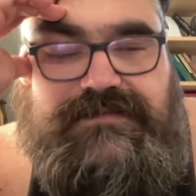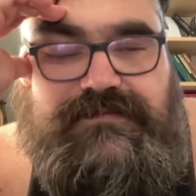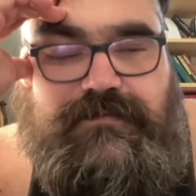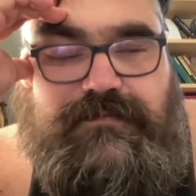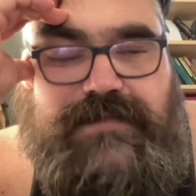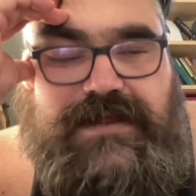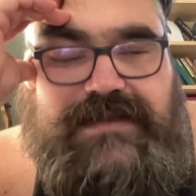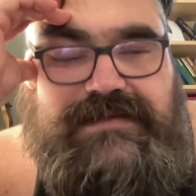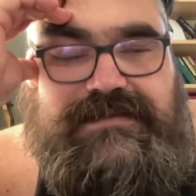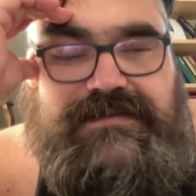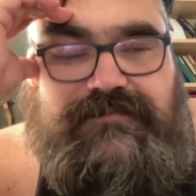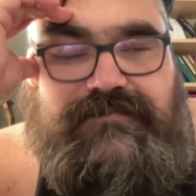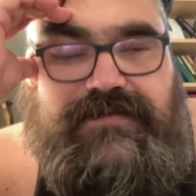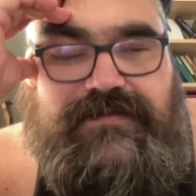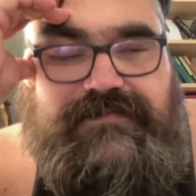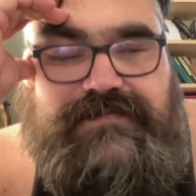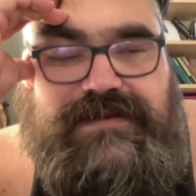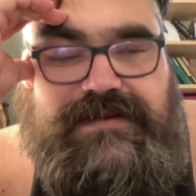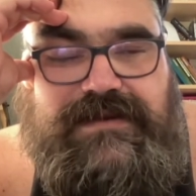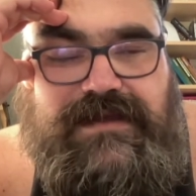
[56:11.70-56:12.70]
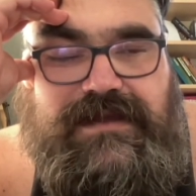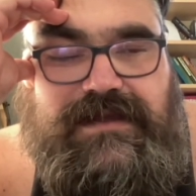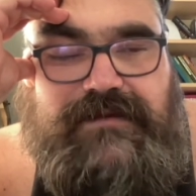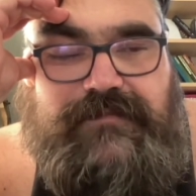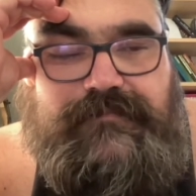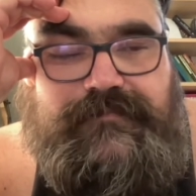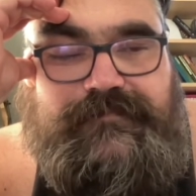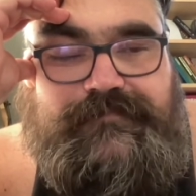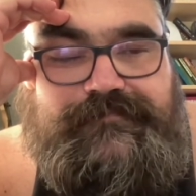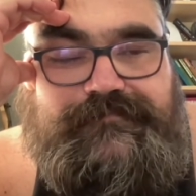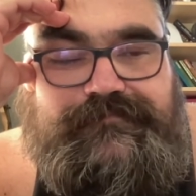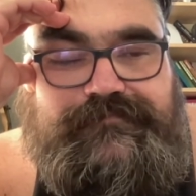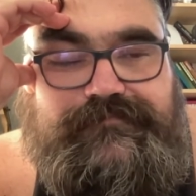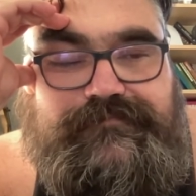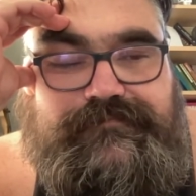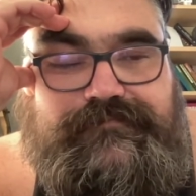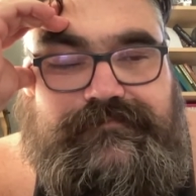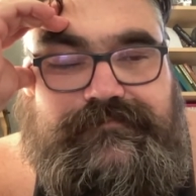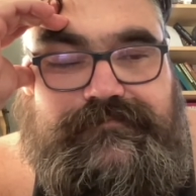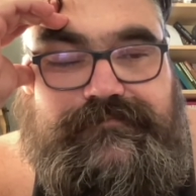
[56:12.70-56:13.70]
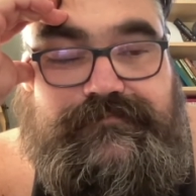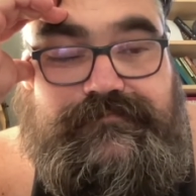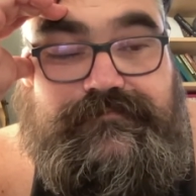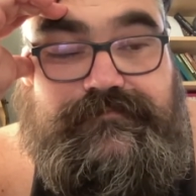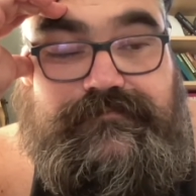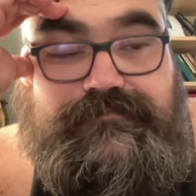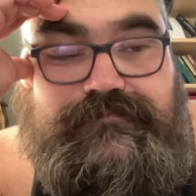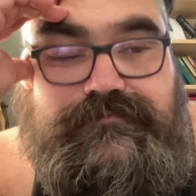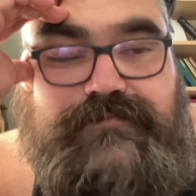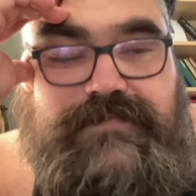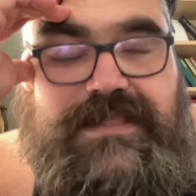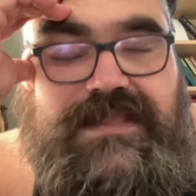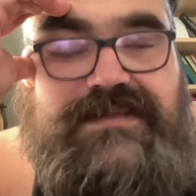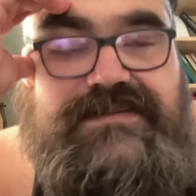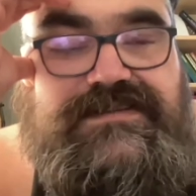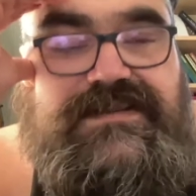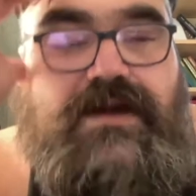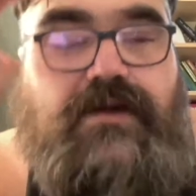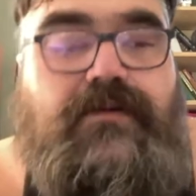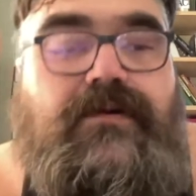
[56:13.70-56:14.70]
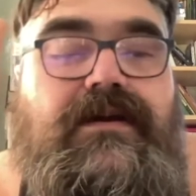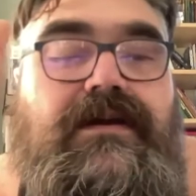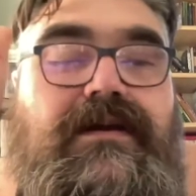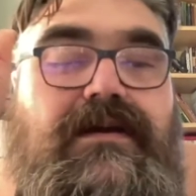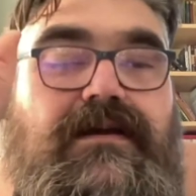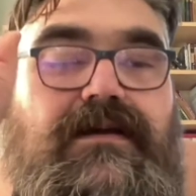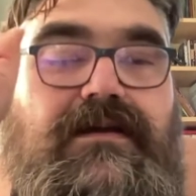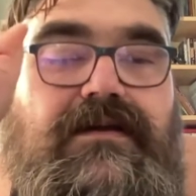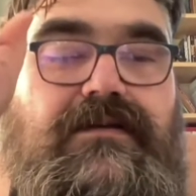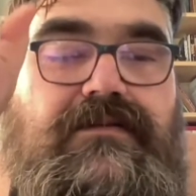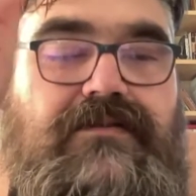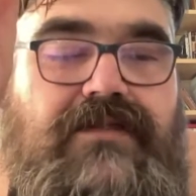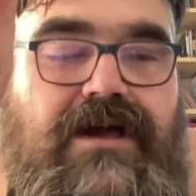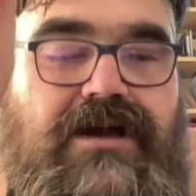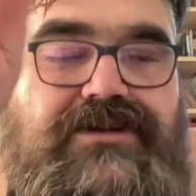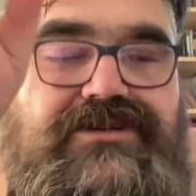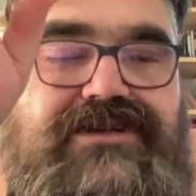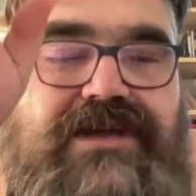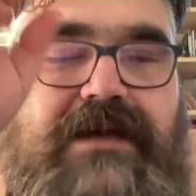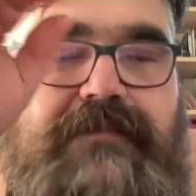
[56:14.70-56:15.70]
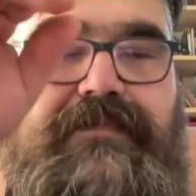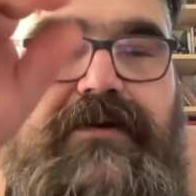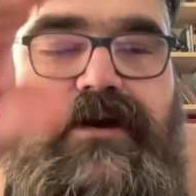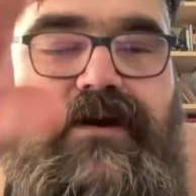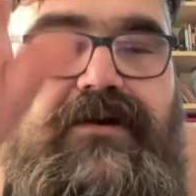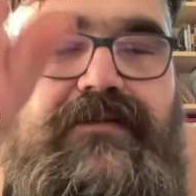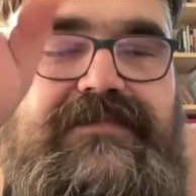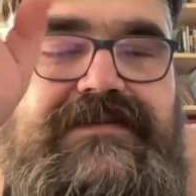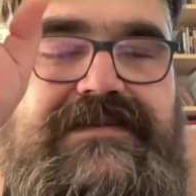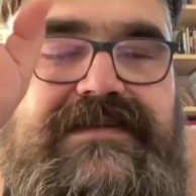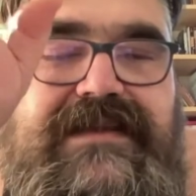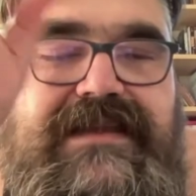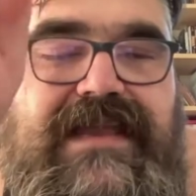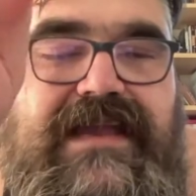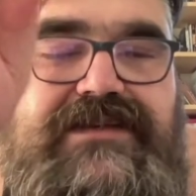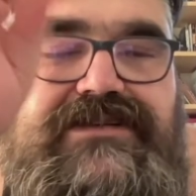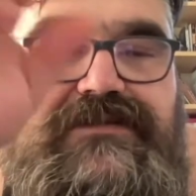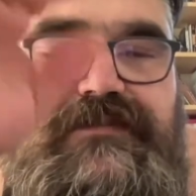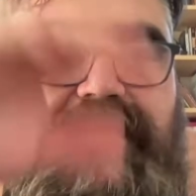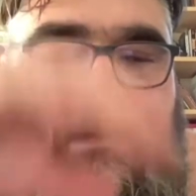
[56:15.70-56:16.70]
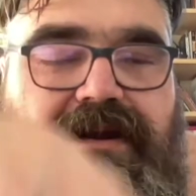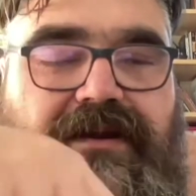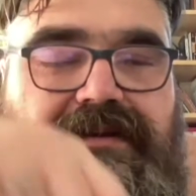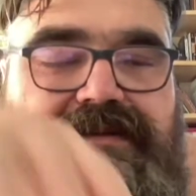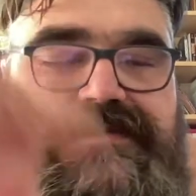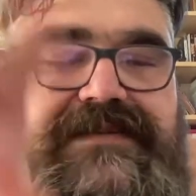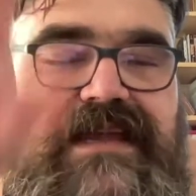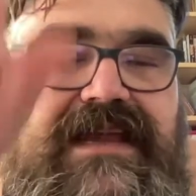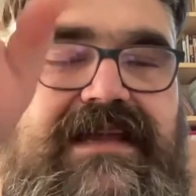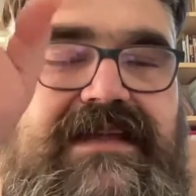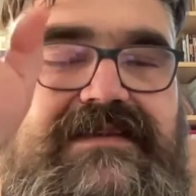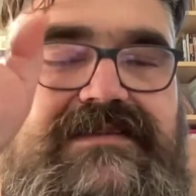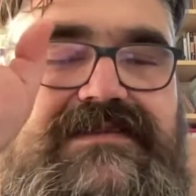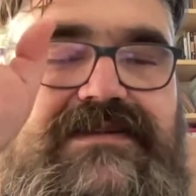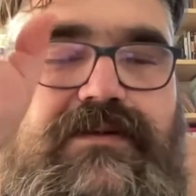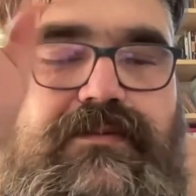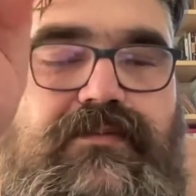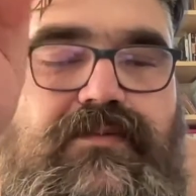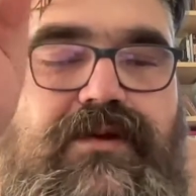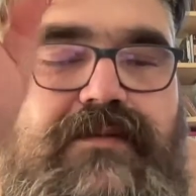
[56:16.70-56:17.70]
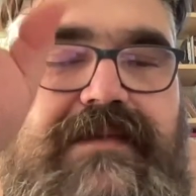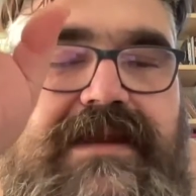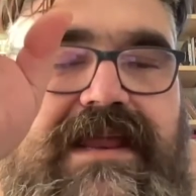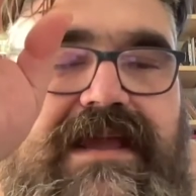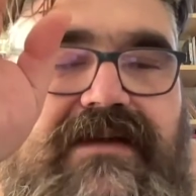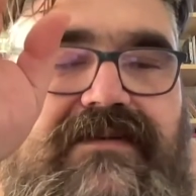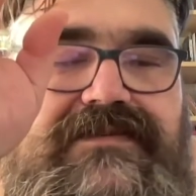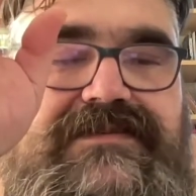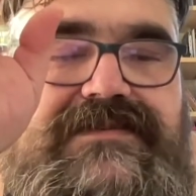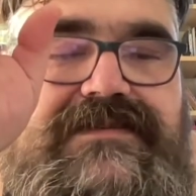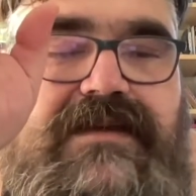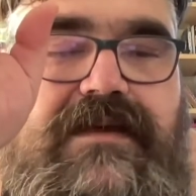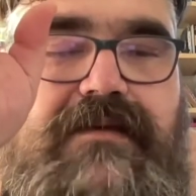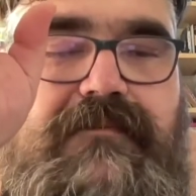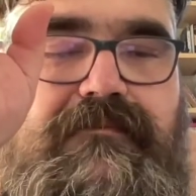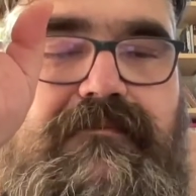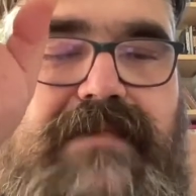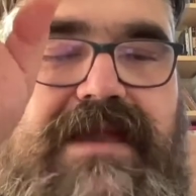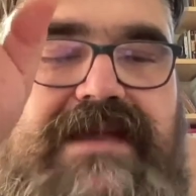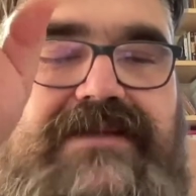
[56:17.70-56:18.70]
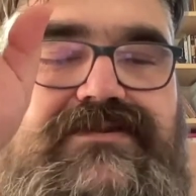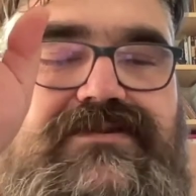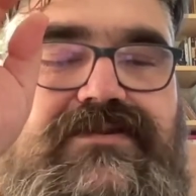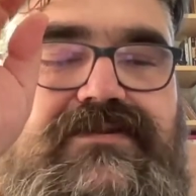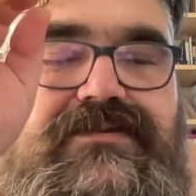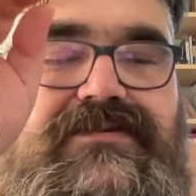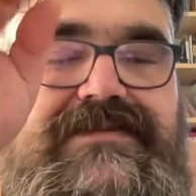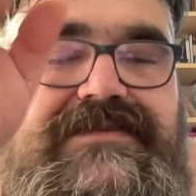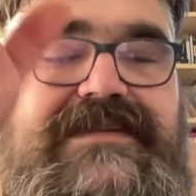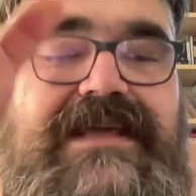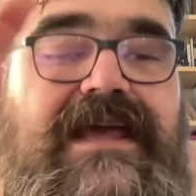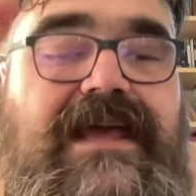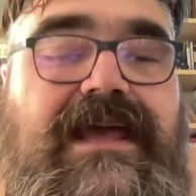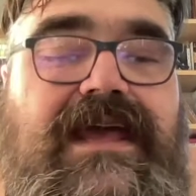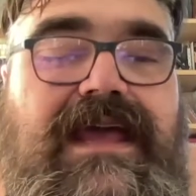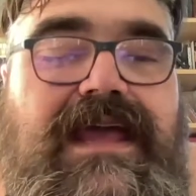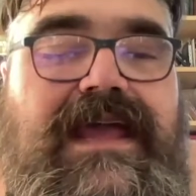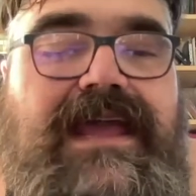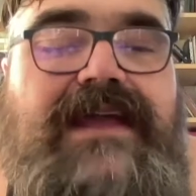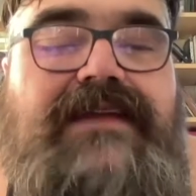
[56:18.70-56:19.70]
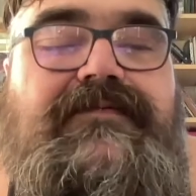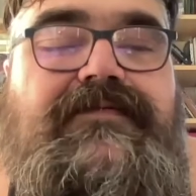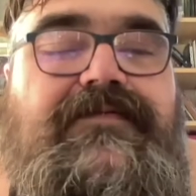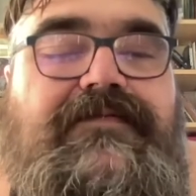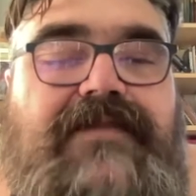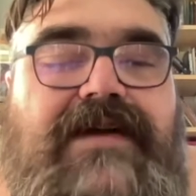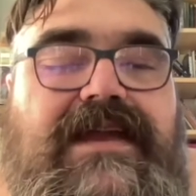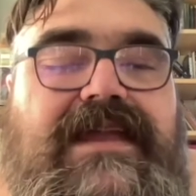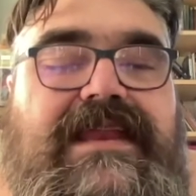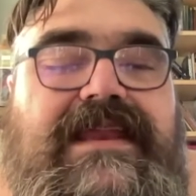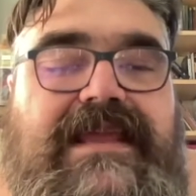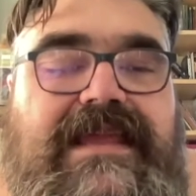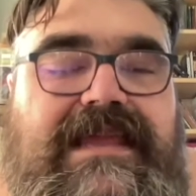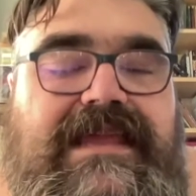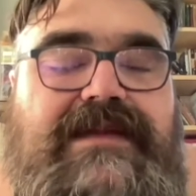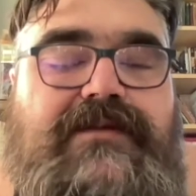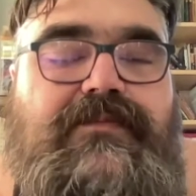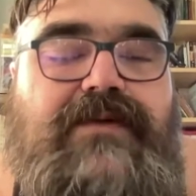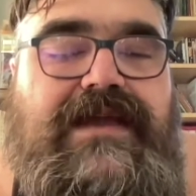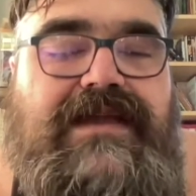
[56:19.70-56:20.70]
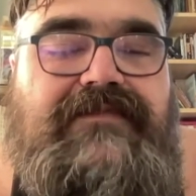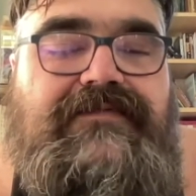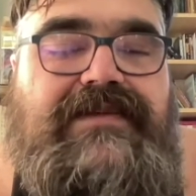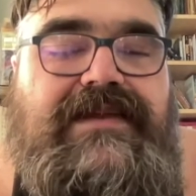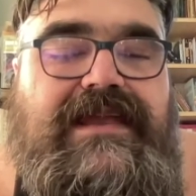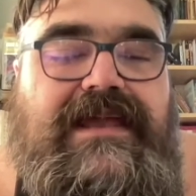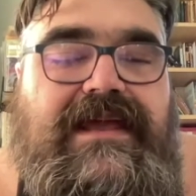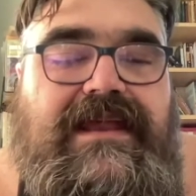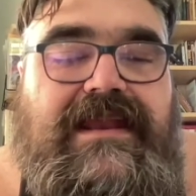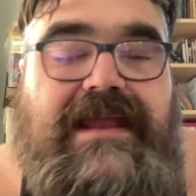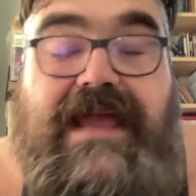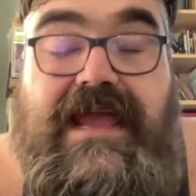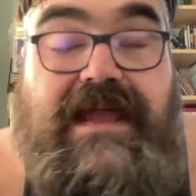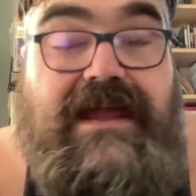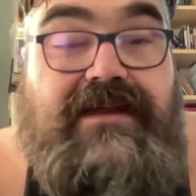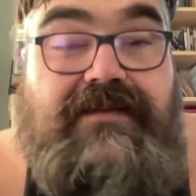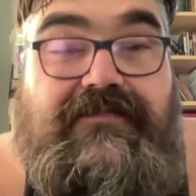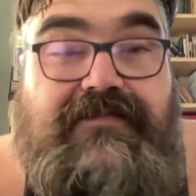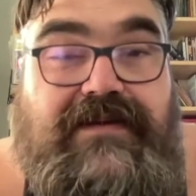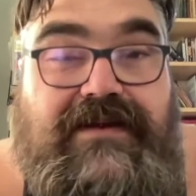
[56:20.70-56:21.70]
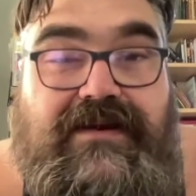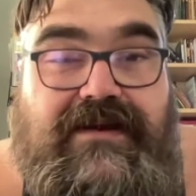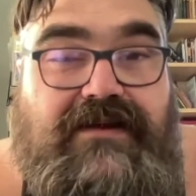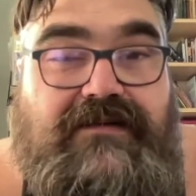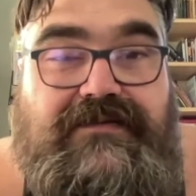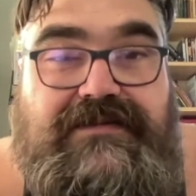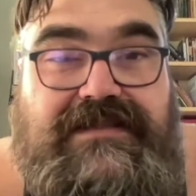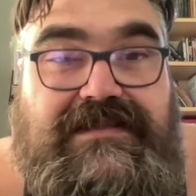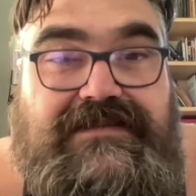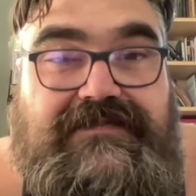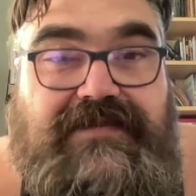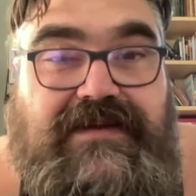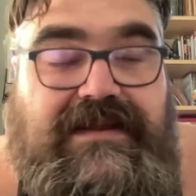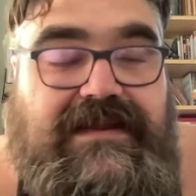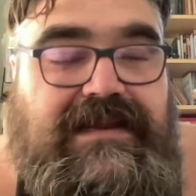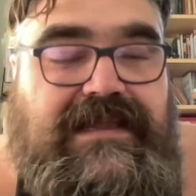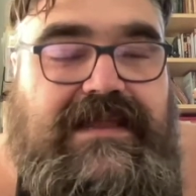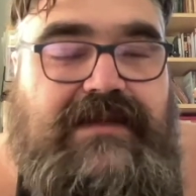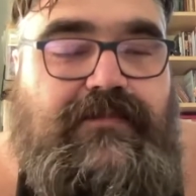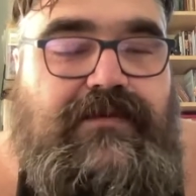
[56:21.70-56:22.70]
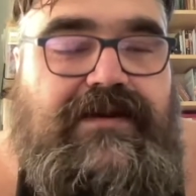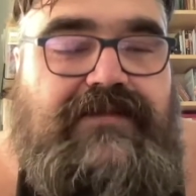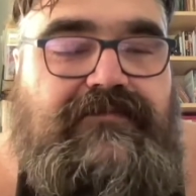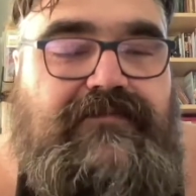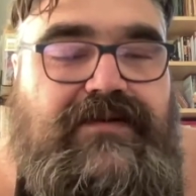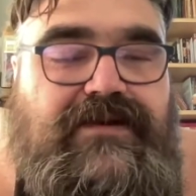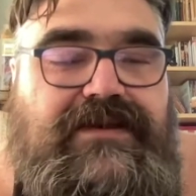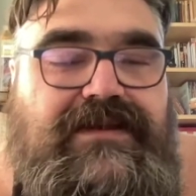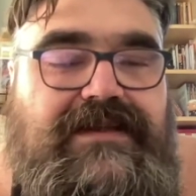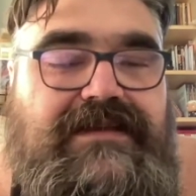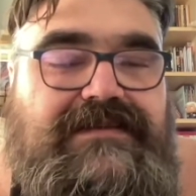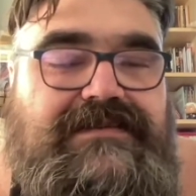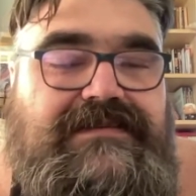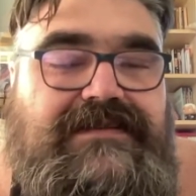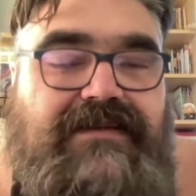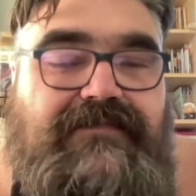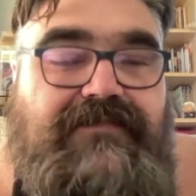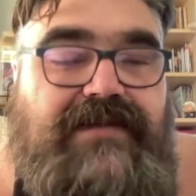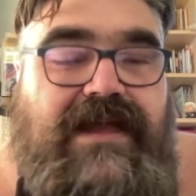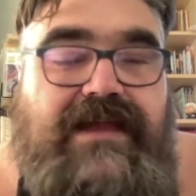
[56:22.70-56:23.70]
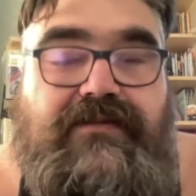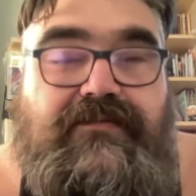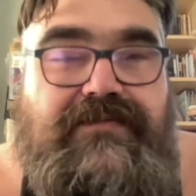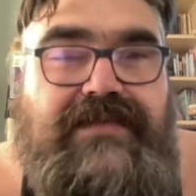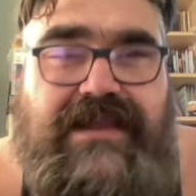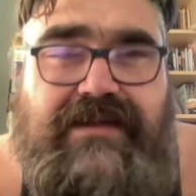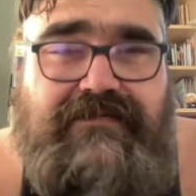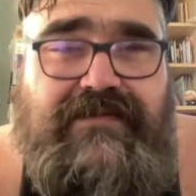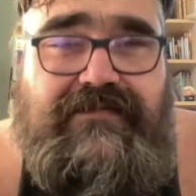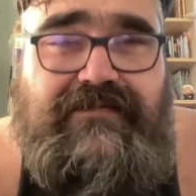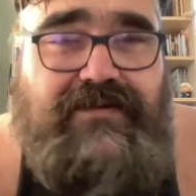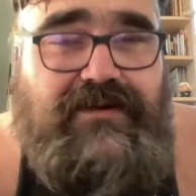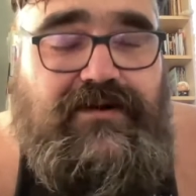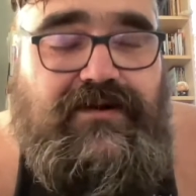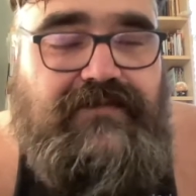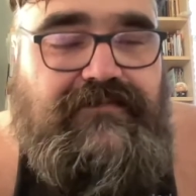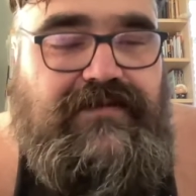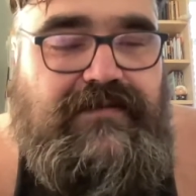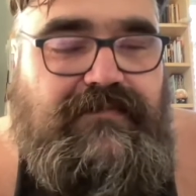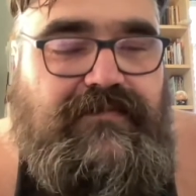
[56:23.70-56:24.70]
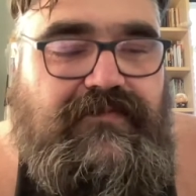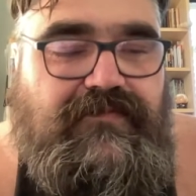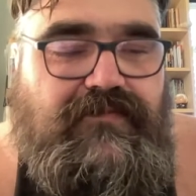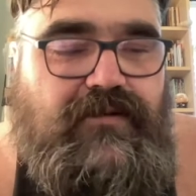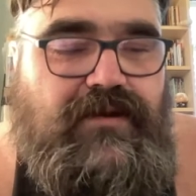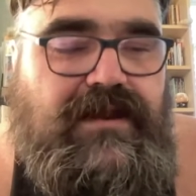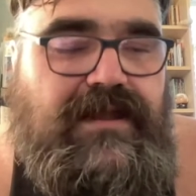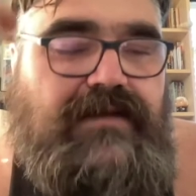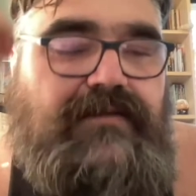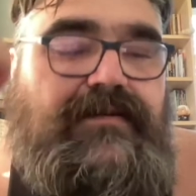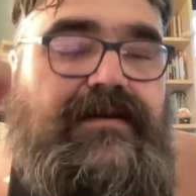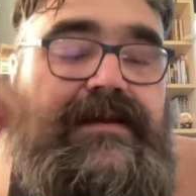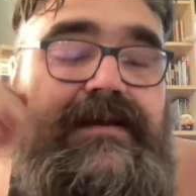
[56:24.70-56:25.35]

from 1959. So, Longshot Poems, Catches My Heart in Its Hands, Rooming House, Madrigals, and fucking Heat Wave again. I gotta figure out what this fucking Heat Wave book is. I don't think I've ever heard of it before now.